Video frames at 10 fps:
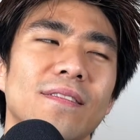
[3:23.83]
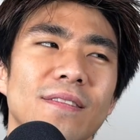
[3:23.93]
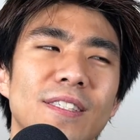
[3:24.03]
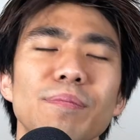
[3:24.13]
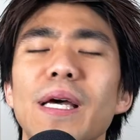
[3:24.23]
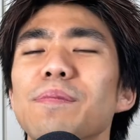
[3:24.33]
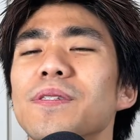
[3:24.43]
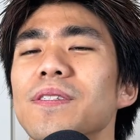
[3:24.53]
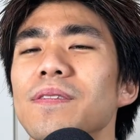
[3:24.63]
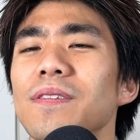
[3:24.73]

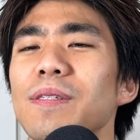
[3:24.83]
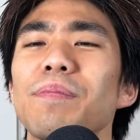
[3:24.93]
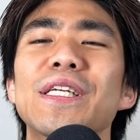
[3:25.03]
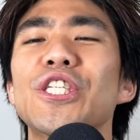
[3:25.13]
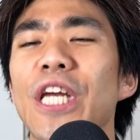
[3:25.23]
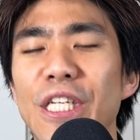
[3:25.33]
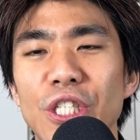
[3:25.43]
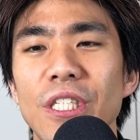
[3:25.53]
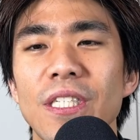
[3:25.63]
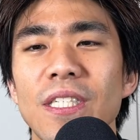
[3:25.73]
Sometimes something
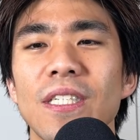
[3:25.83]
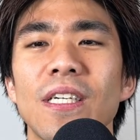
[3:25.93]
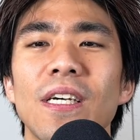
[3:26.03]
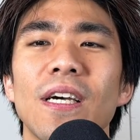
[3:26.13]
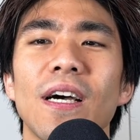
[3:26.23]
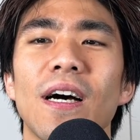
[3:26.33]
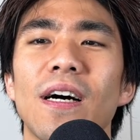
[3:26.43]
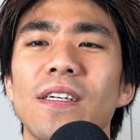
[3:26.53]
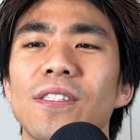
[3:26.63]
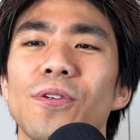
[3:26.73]
changes.
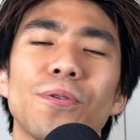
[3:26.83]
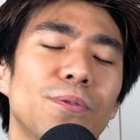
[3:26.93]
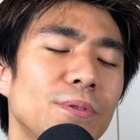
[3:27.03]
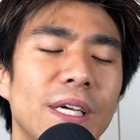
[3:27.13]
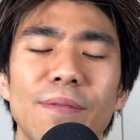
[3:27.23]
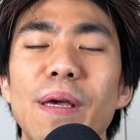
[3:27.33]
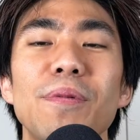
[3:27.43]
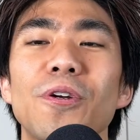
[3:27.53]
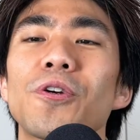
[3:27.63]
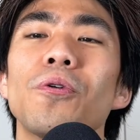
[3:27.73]
So maybe
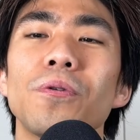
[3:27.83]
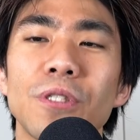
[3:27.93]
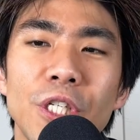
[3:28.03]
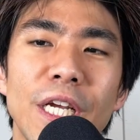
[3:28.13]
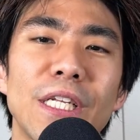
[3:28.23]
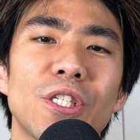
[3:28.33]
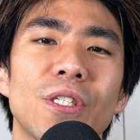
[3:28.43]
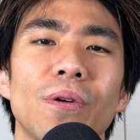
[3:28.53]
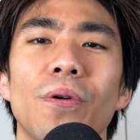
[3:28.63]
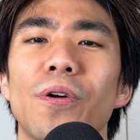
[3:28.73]
your goals changed,
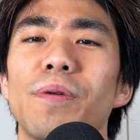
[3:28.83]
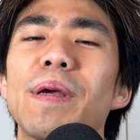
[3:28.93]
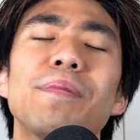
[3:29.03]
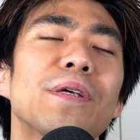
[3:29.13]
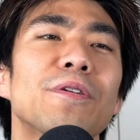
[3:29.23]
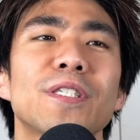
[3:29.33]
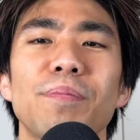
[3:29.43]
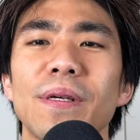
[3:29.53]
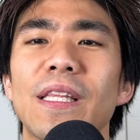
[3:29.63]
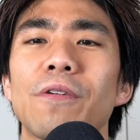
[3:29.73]
or maybe there was
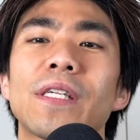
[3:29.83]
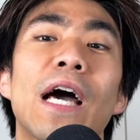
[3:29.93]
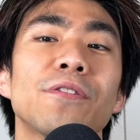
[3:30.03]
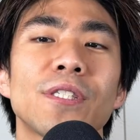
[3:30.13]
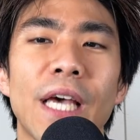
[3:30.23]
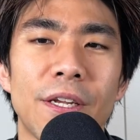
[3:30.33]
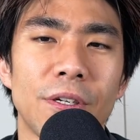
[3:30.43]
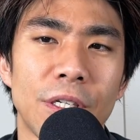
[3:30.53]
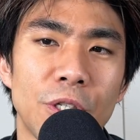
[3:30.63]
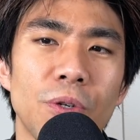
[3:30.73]
something that was outside of your
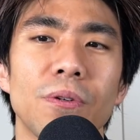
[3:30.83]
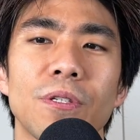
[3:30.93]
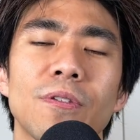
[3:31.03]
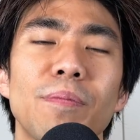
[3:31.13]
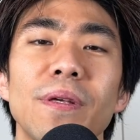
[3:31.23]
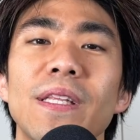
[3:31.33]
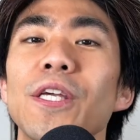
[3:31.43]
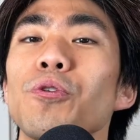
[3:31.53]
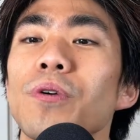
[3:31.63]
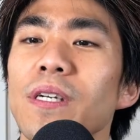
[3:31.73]
control. So something that
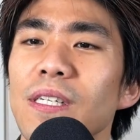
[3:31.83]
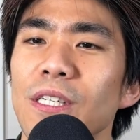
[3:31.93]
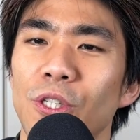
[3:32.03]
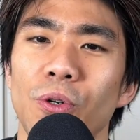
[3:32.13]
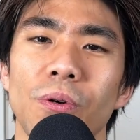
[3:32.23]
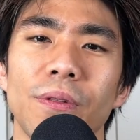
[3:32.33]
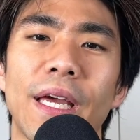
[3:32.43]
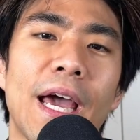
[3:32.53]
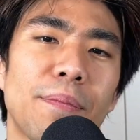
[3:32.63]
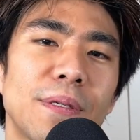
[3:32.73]
you couldn't control that
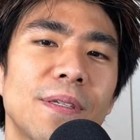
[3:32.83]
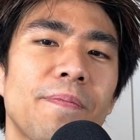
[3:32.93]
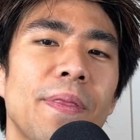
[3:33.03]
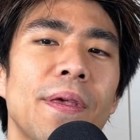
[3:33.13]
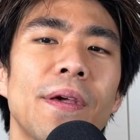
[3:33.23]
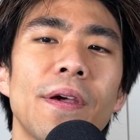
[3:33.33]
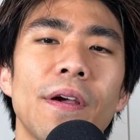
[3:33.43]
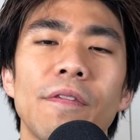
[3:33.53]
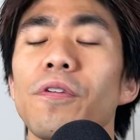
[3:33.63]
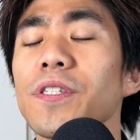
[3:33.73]
happened.
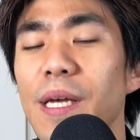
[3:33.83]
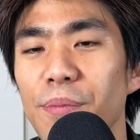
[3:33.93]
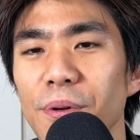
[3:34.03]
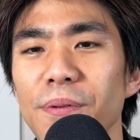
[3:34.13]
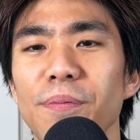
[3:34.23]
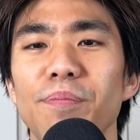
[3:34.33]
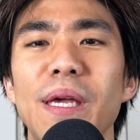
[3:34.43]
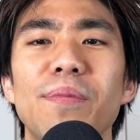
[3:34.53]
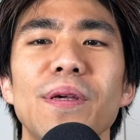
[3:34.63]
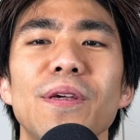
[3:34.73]
For example,
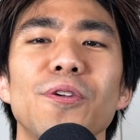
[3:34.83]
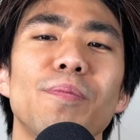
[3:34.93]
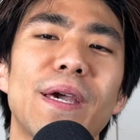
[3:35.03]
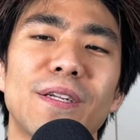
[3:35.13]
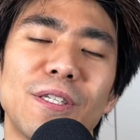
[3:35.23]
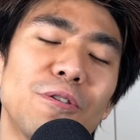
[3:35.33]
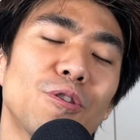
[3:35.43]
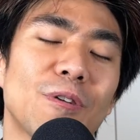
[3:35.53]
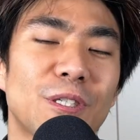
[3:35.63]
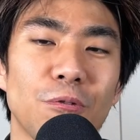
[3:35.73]
maybe you made a New
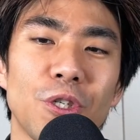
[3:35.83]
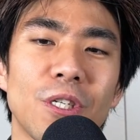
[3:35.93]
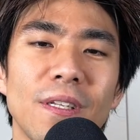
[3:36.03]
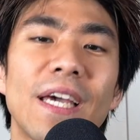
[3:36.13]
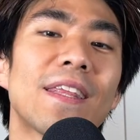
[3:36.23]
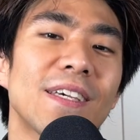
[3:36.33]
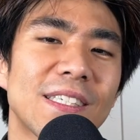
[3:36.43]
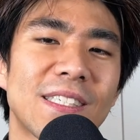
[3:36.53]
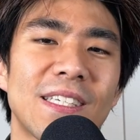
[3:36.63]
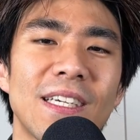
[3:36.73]
Year's resolution like
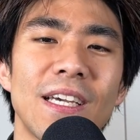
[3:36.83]
this.